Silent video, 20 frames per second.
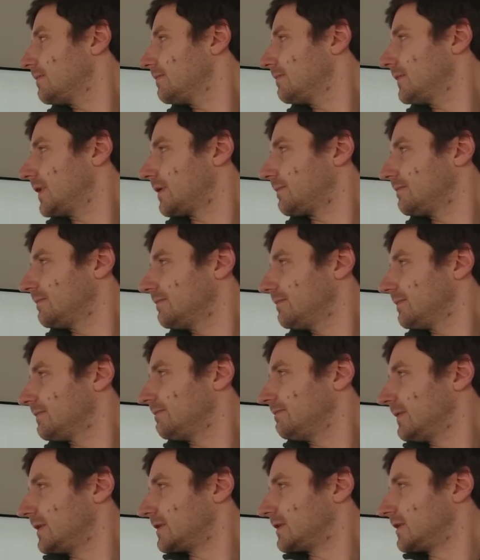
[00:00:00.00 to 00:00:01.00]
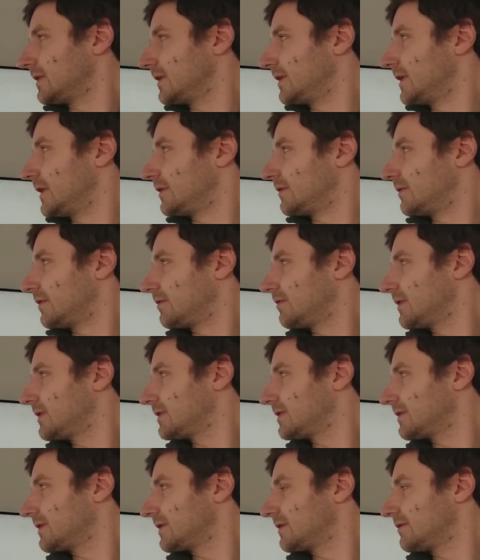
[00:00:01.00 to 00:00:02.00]
Yeah, basically get
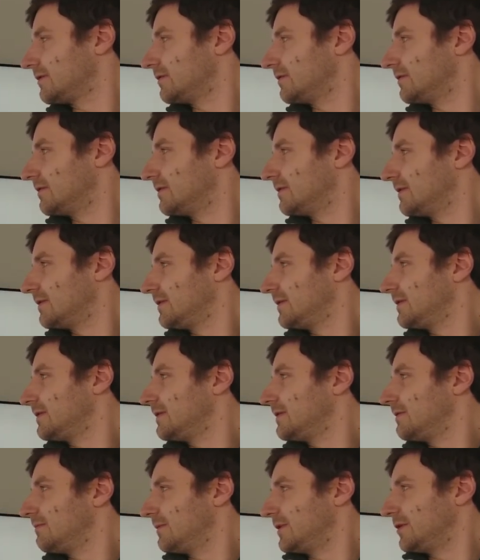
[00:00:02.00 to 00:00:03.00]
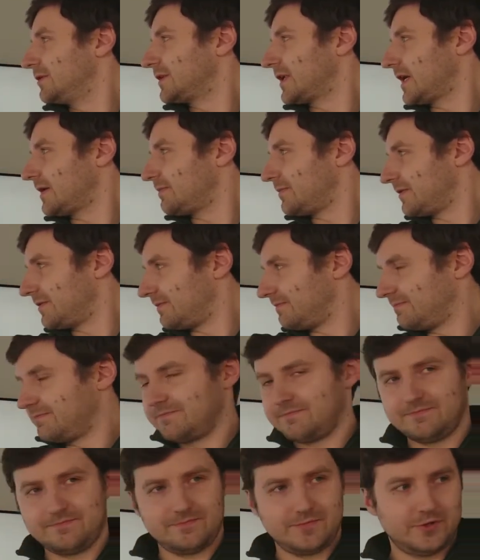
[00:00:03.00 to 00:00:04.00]
request, like when you type a
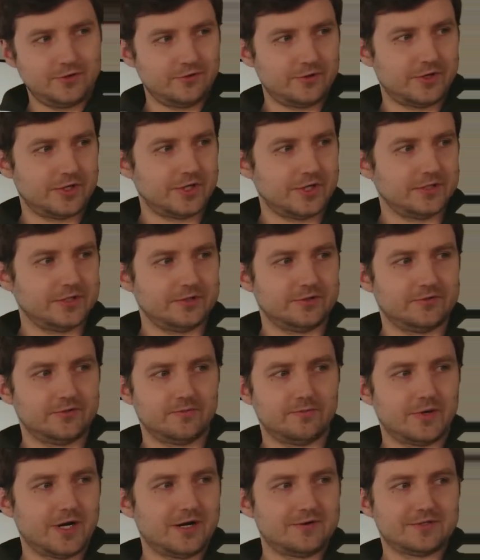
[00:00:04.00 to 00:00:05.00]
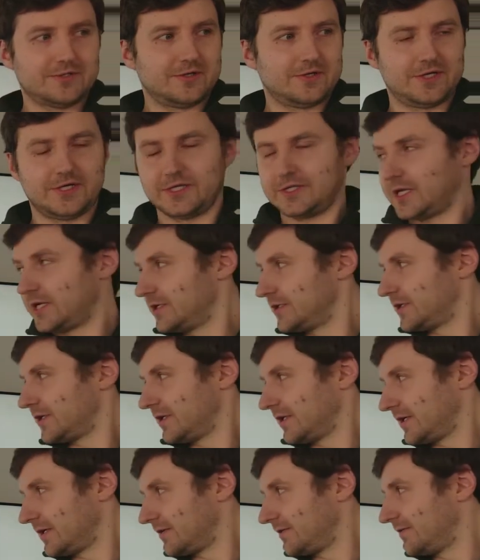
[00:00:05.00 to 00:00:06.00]
URL into a browser, you hit
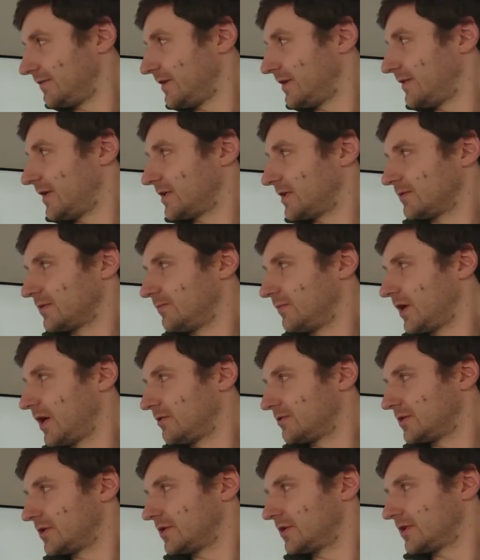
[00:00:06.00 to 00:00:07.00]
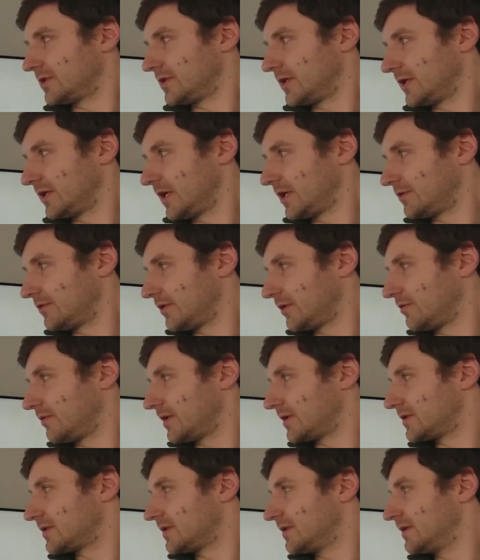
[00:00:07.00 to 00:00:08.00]
enter, like that's what browser does, like get
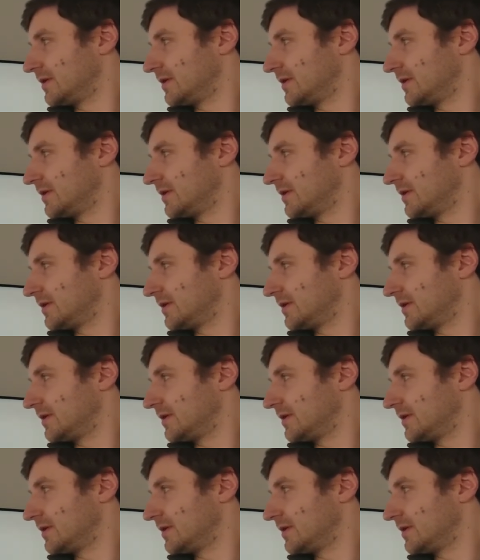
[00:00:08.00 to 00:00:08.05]
request.